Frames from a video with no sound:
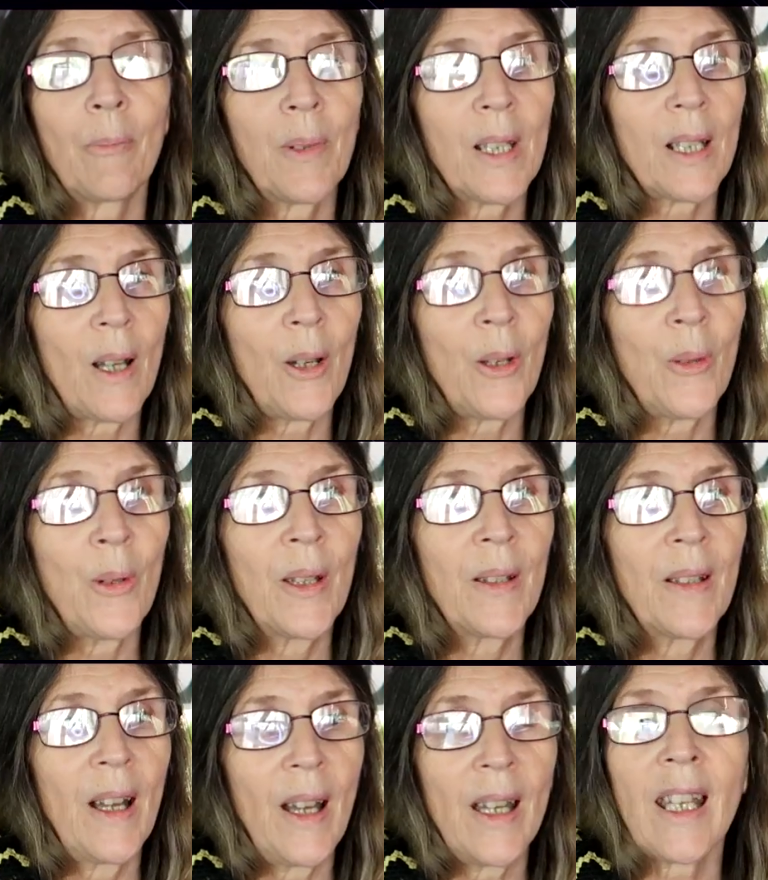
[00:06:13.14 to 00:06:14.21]
So
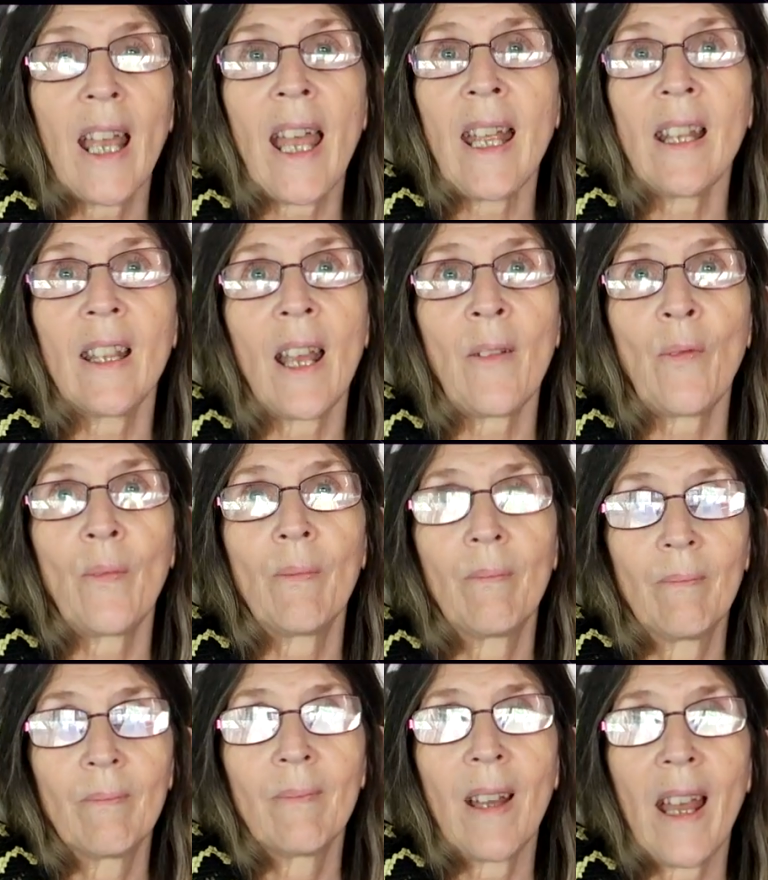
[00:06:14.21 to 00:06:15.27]
okay, they've
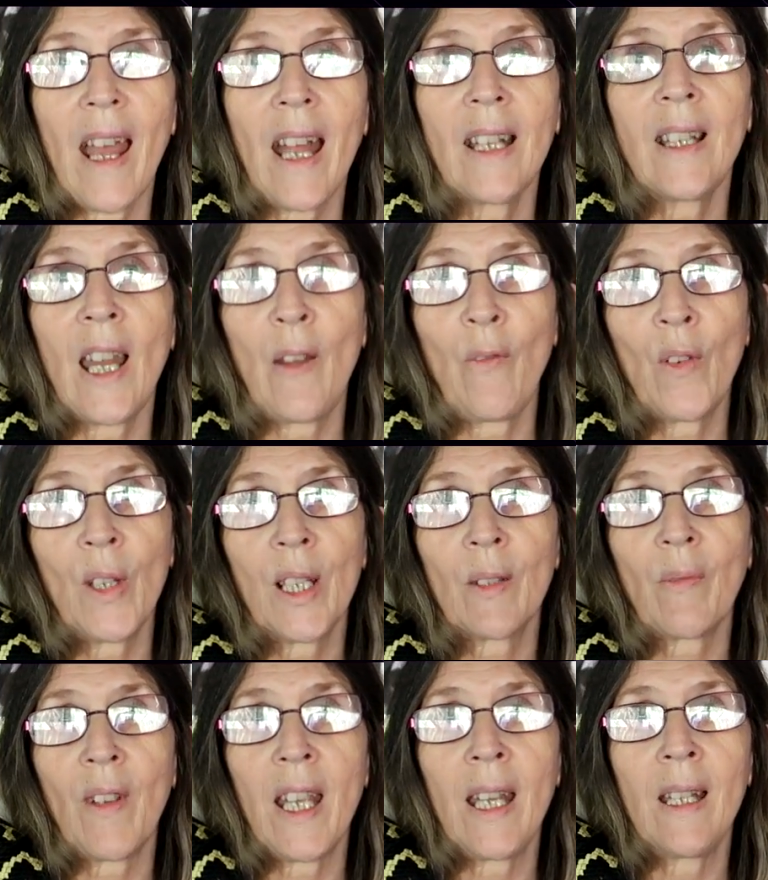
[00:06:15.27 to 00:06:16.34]
had their first
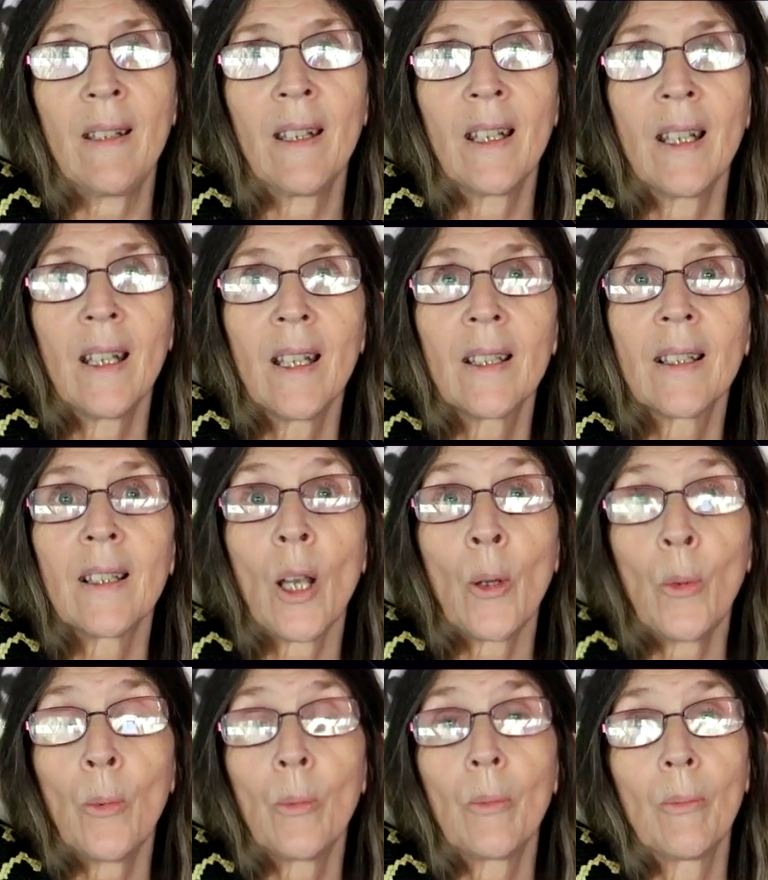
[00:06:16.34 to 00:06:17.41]
feed,
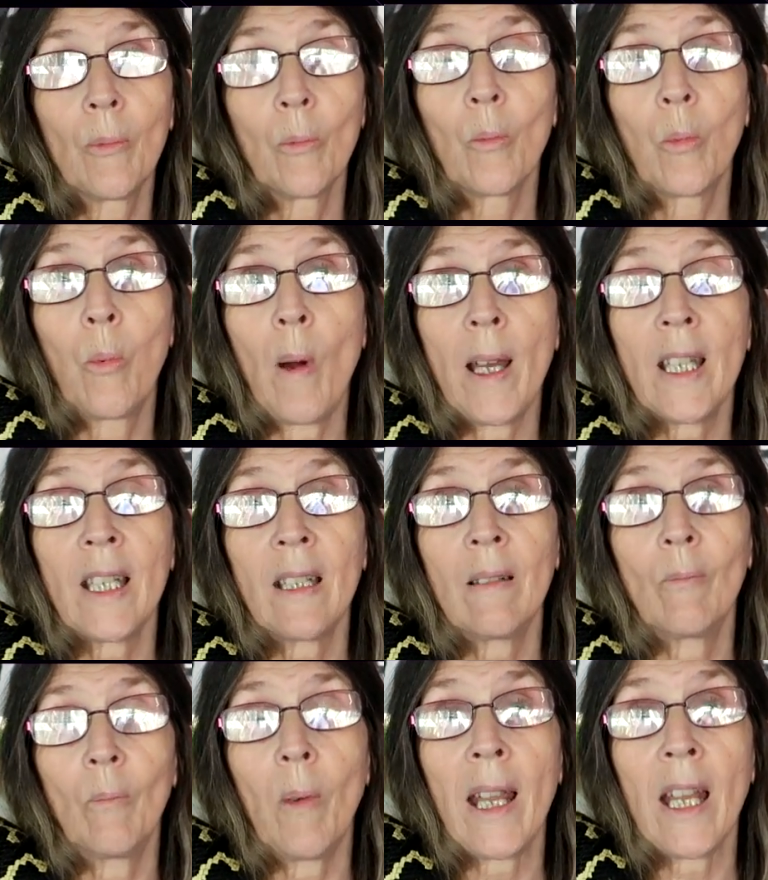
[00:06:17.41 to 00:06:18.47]
so when
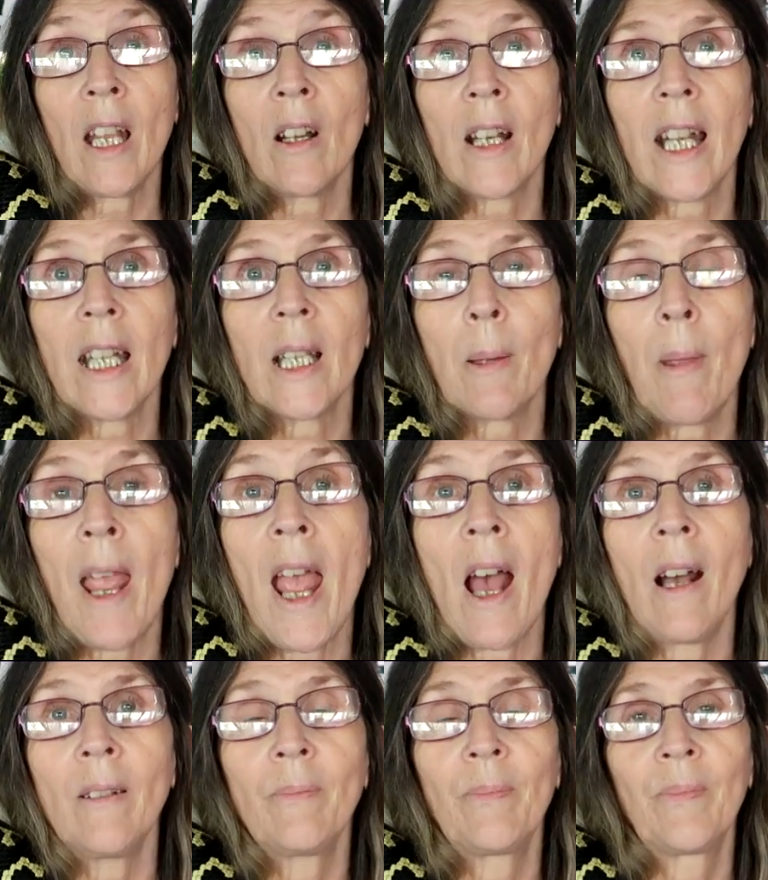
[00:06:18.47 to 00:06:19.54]
can I get them
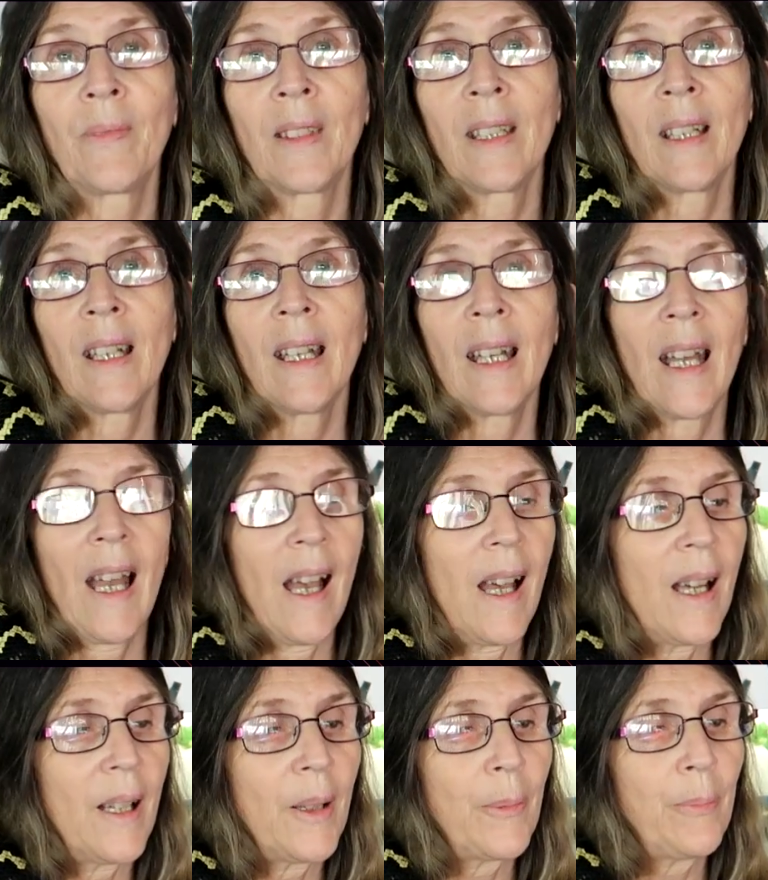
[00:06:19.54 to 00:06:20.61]

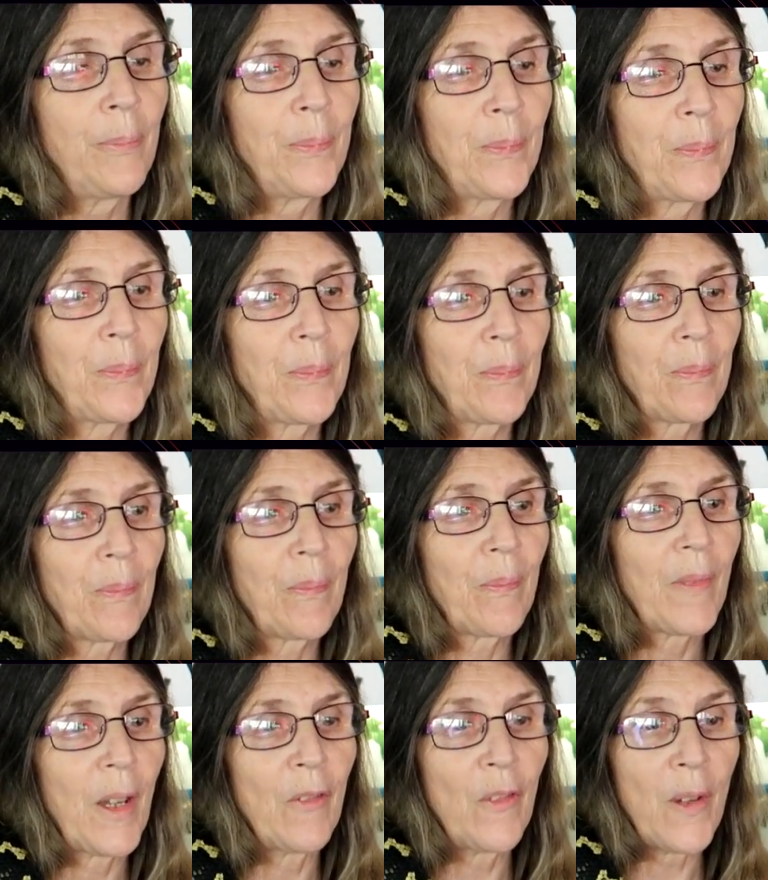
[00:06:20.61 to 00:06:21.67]
out?
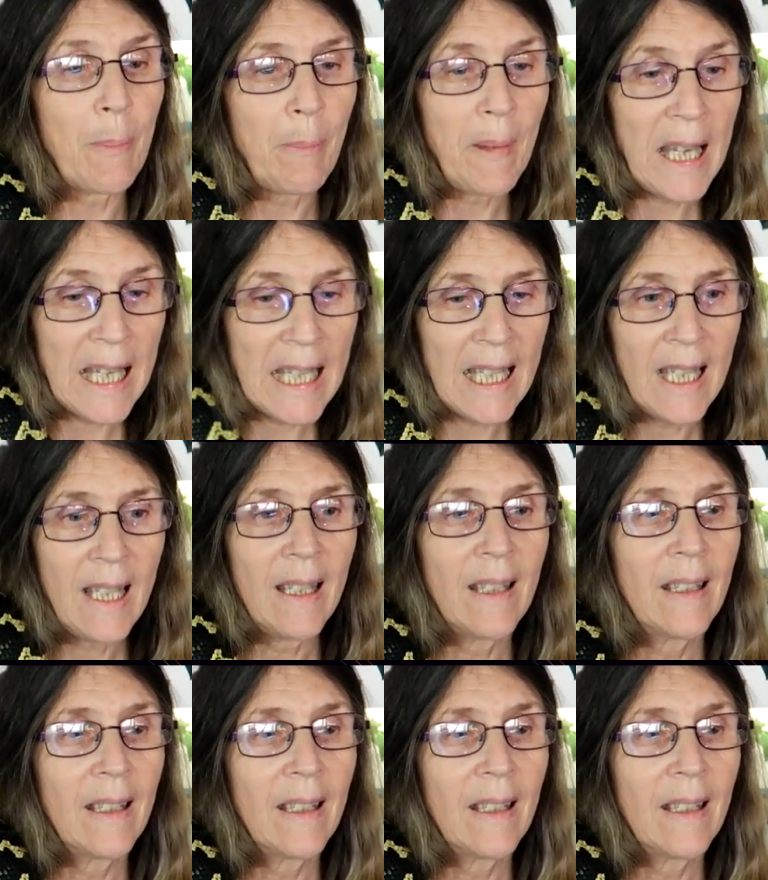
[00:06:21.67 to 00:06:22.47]
For me,